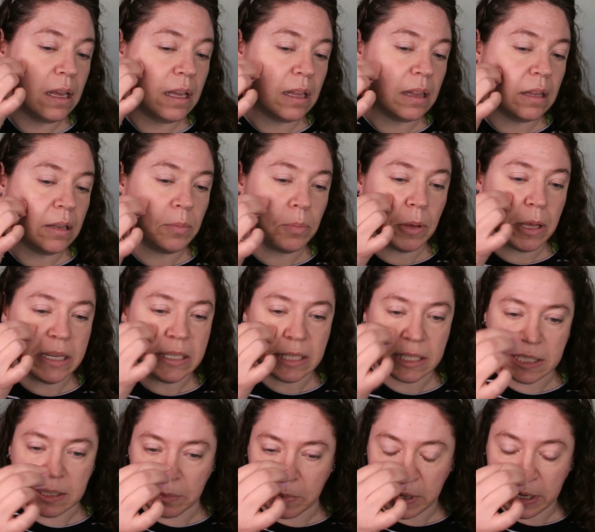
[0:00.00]
Little
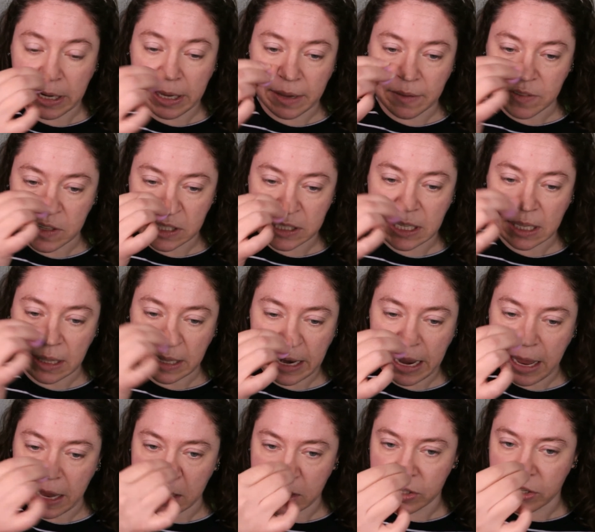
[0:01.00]
places I want to give just a little
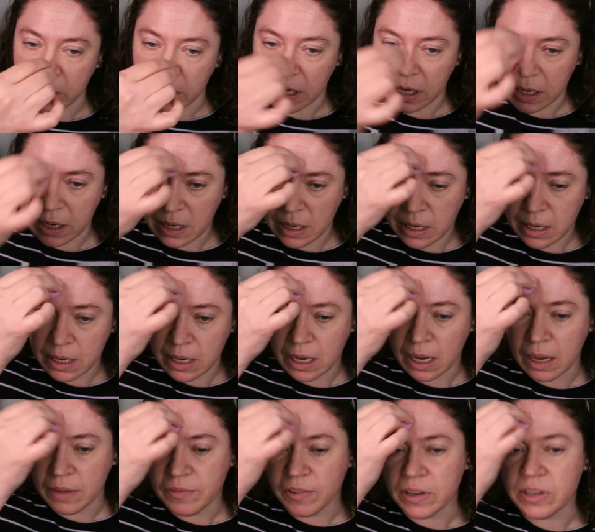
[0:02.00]
extra
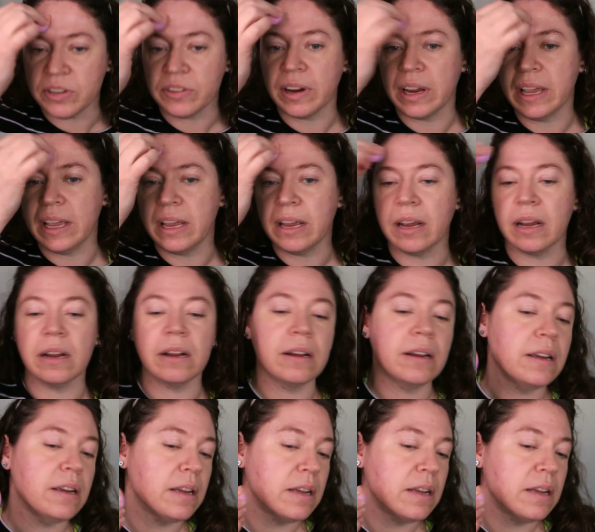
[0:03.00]
coverage right here.